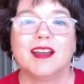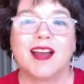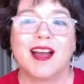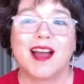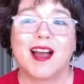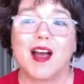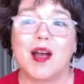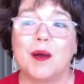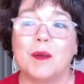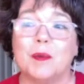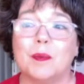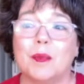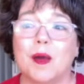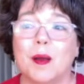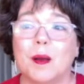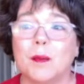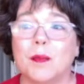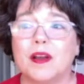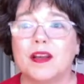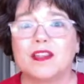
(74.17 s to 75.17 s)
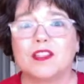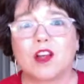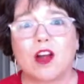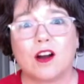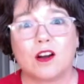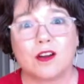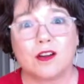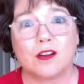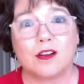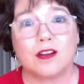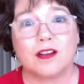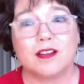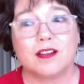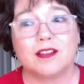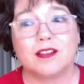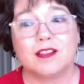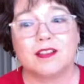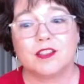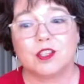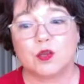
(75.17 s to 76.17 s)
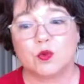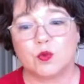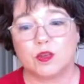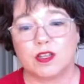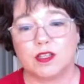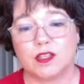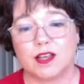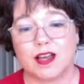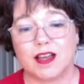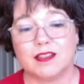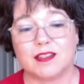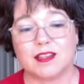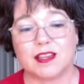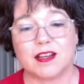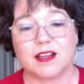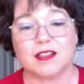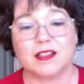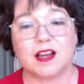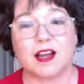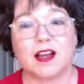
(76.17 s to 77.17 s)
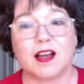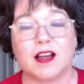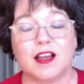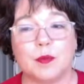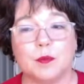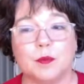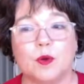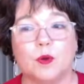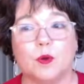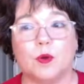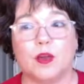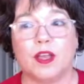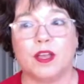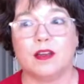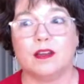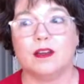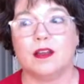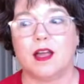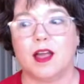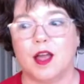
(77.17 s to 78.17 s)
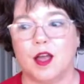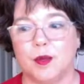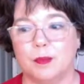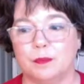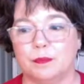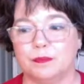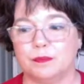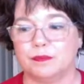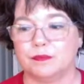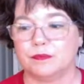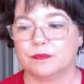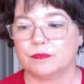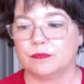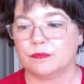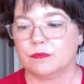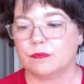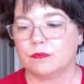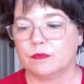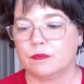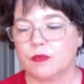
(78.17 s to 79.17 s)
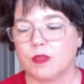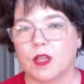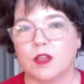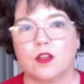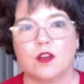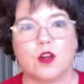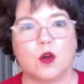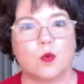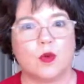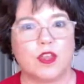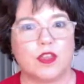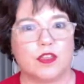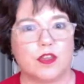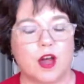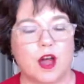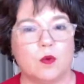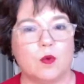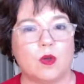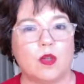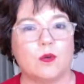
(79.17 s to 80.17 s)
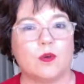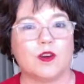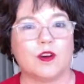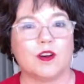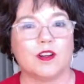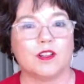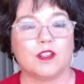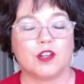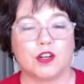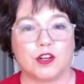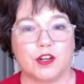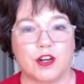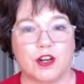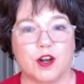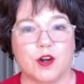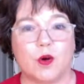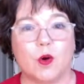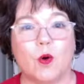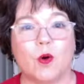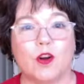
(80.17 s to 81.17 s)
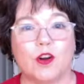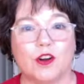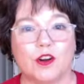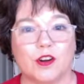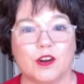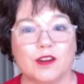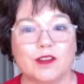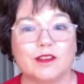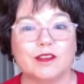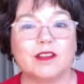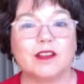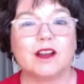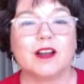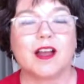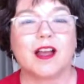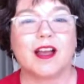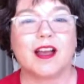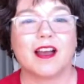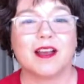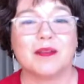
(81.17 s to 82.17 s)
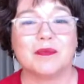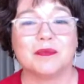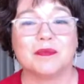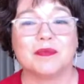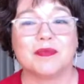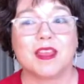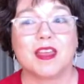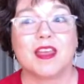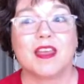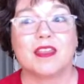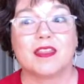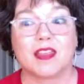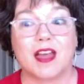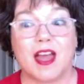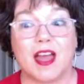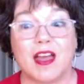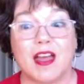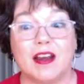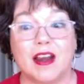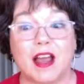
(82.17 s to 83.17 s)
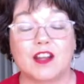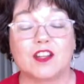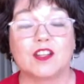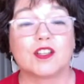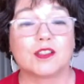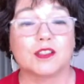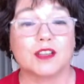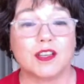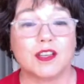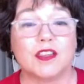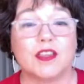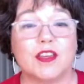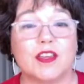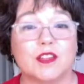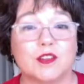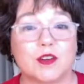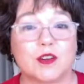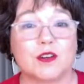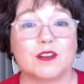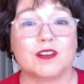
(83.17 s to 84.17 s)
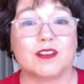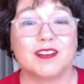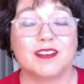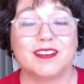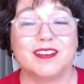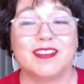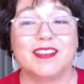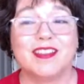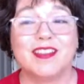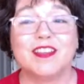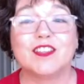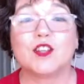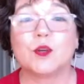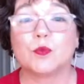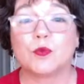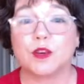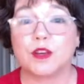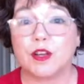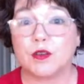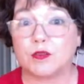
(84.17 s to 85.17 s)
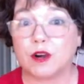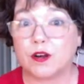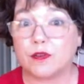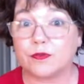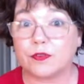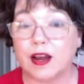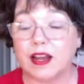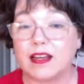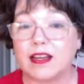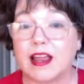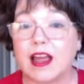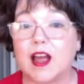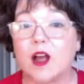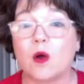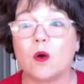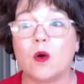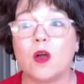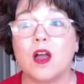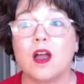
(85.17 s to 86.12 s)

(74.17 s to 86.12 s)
But it's hard to realize at a time when, you know, we thought we were turning a corner, that actually things are pretty rough right now.